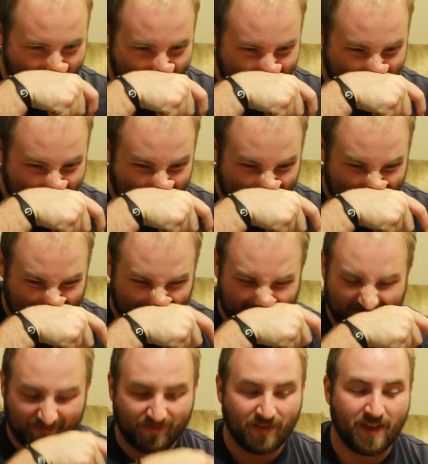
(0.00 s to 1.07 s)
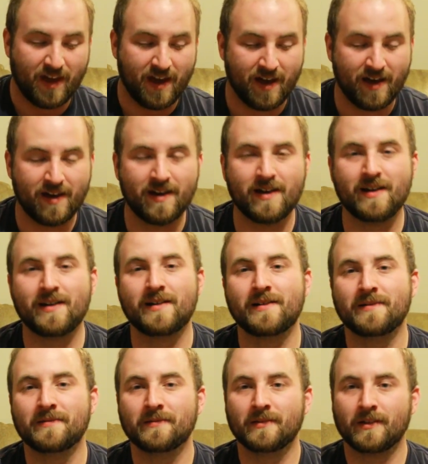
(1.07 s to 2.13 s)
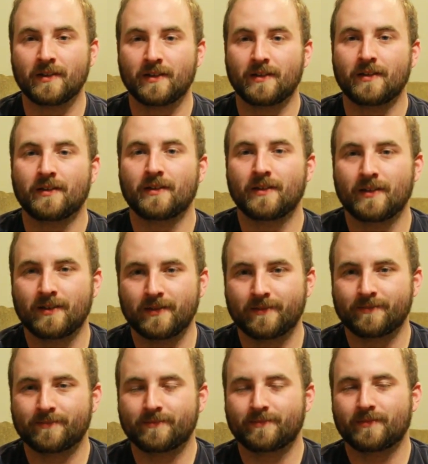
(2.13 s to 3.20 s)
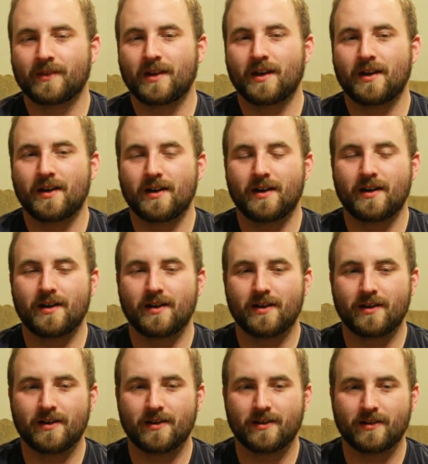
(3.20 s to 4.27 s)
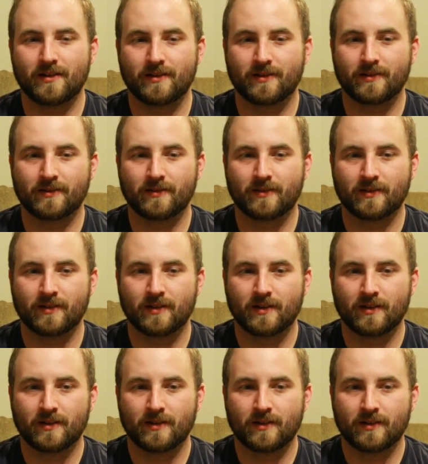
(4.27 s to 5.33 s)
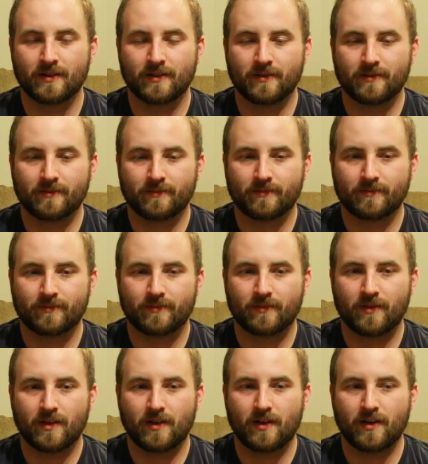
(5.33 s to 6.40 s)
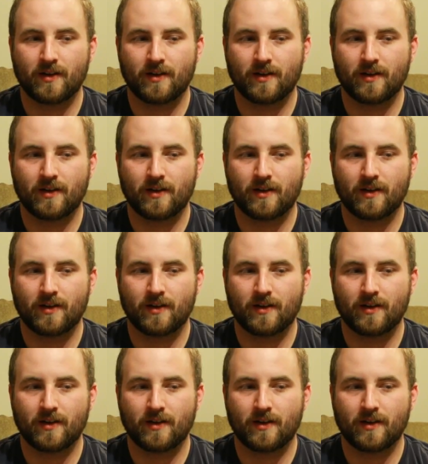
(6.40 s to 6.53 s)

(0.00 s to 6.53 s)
This person isn't speaking.